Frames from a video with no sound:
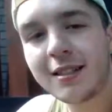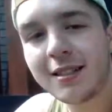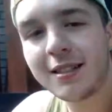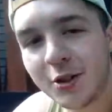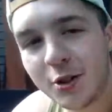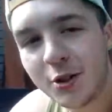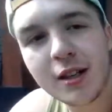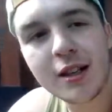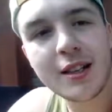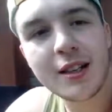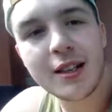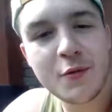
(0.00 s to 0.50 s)

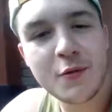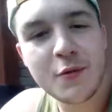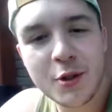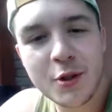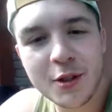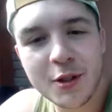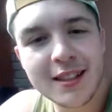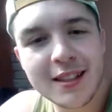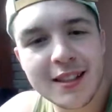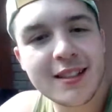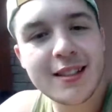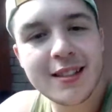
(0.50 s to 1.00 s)

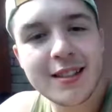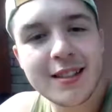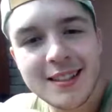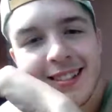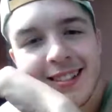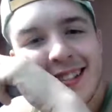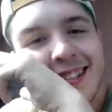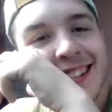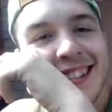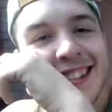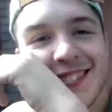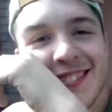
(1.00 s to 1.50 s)
Starbucks drink of
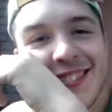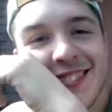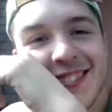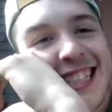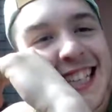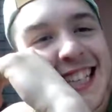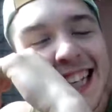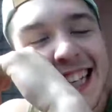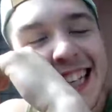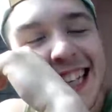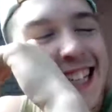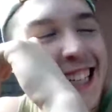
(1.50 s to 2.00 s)

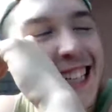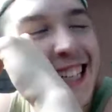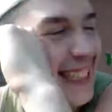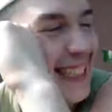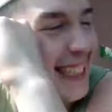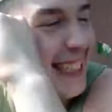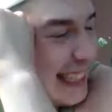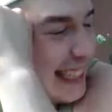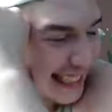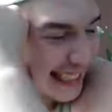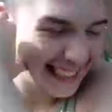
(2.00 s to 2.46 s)
choice? No, I'm just